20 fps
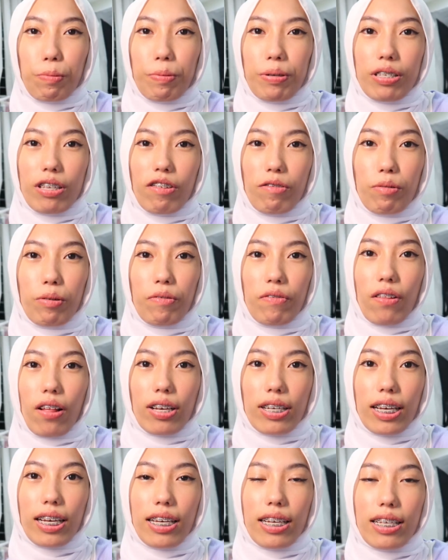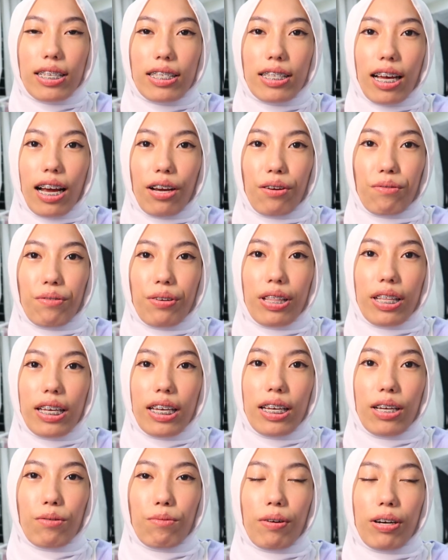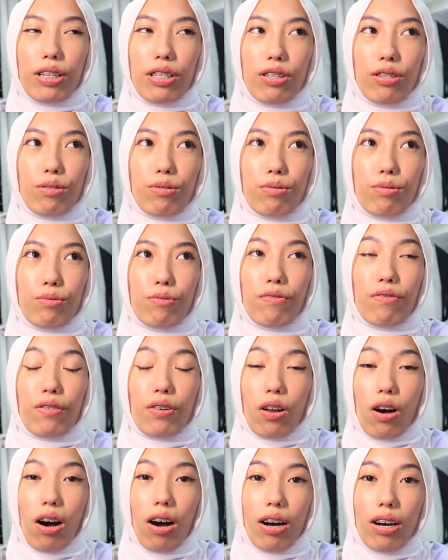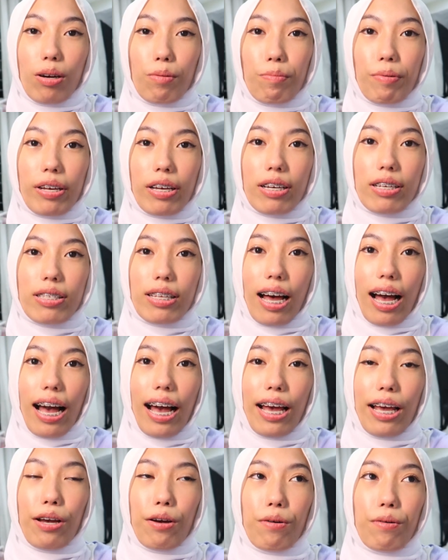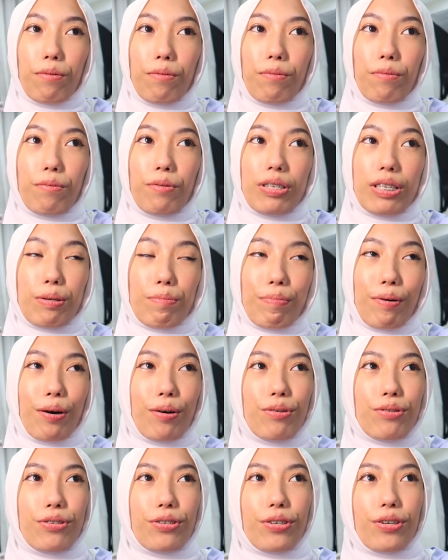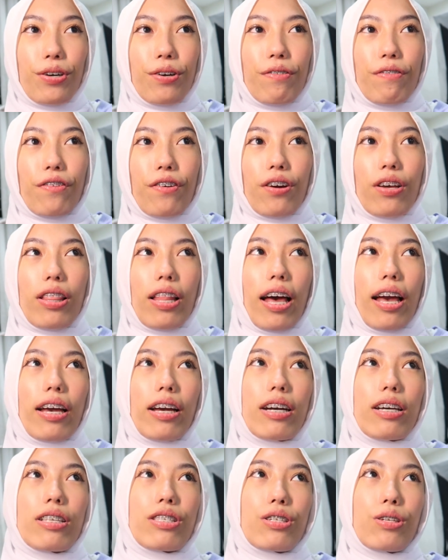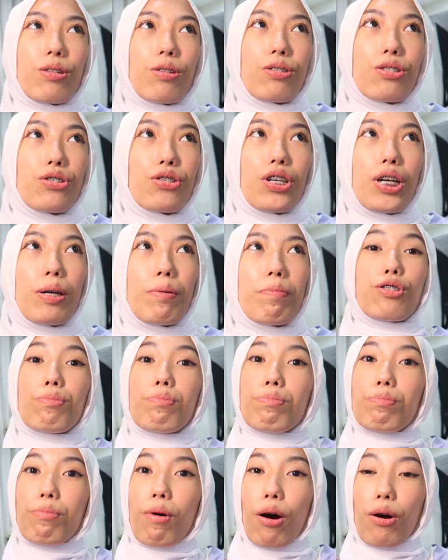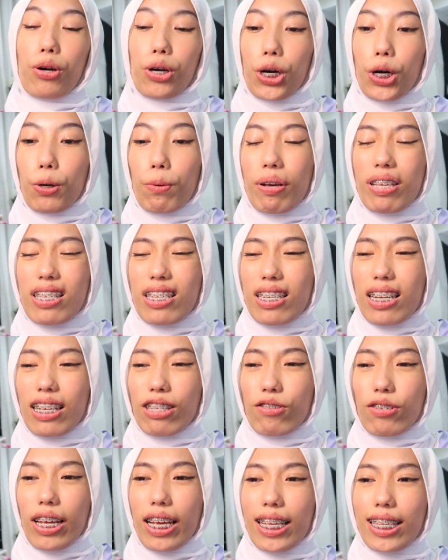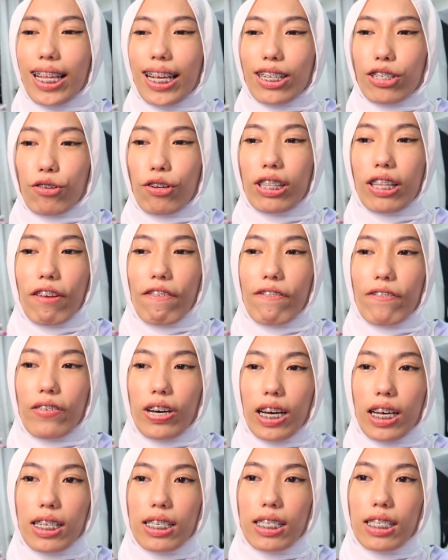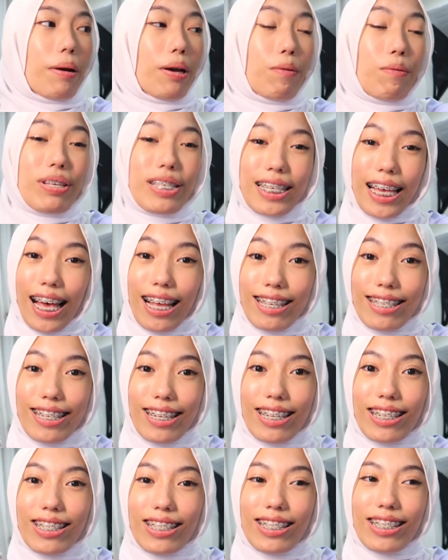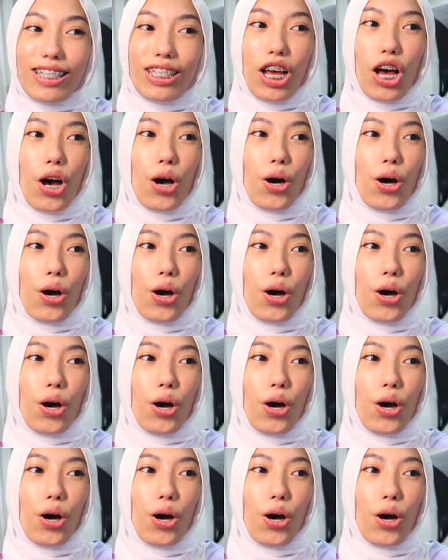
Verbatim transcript: purpose of me vlogging is that I really want to vlog because I was supposed to go for like a school trip tomorrow. What's the date today? It's like 21st, but it was cancelled. So,